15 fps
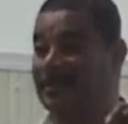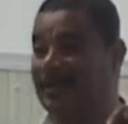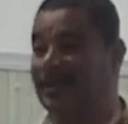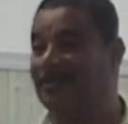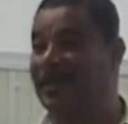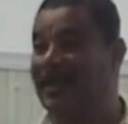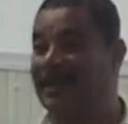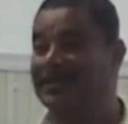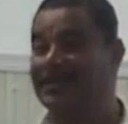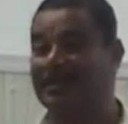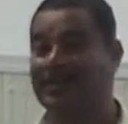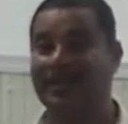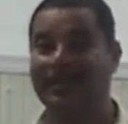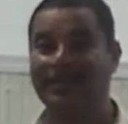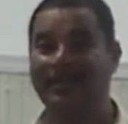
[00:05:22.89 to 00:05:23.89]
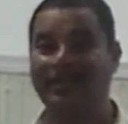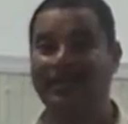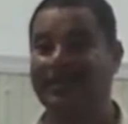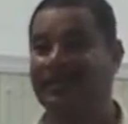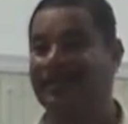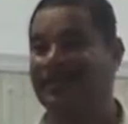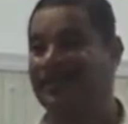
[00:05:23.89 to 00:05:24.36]
their bicentennial
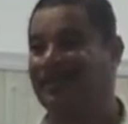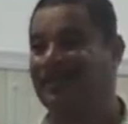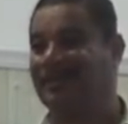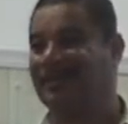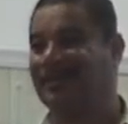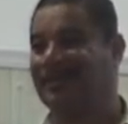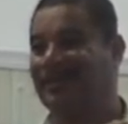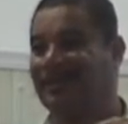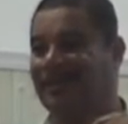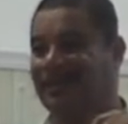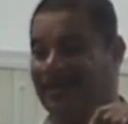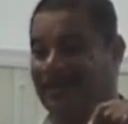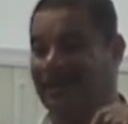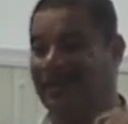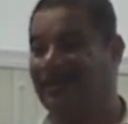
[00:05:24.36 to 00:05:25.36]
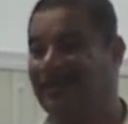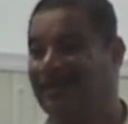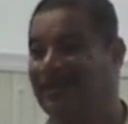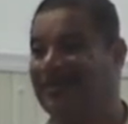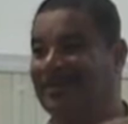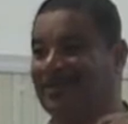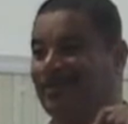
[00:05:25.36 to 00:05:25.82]
in
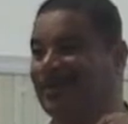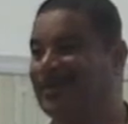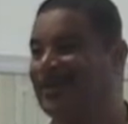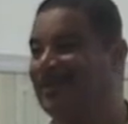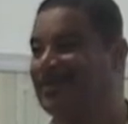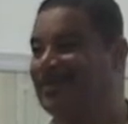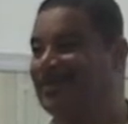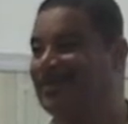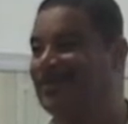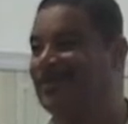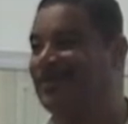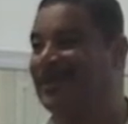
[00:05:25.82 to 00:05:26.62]
2029.